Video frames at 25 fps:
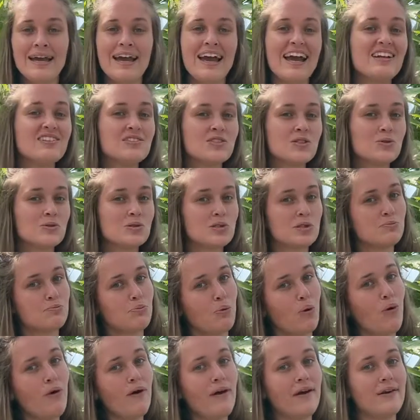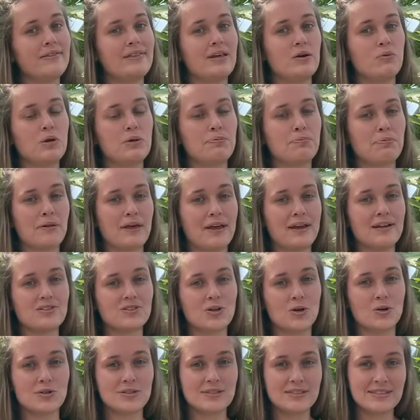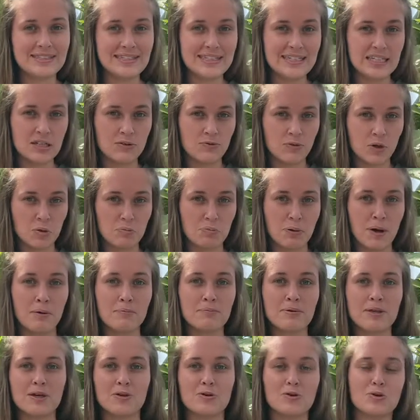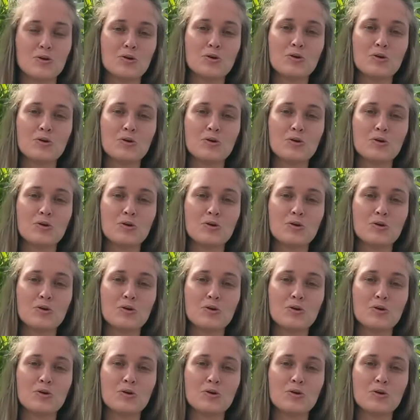And so it's important that we plant our seed of our pumpkin